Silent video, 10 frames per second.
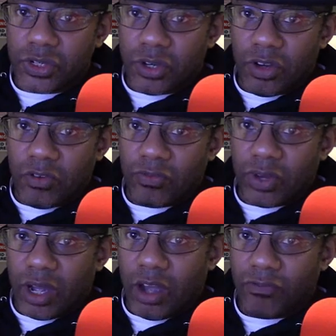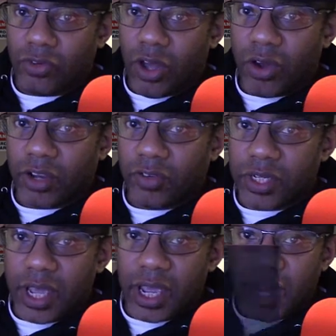of vlog every
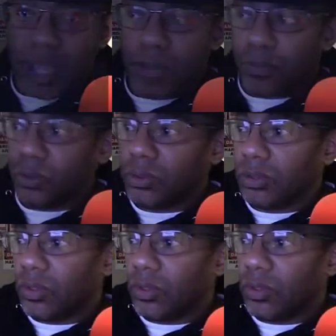day in April.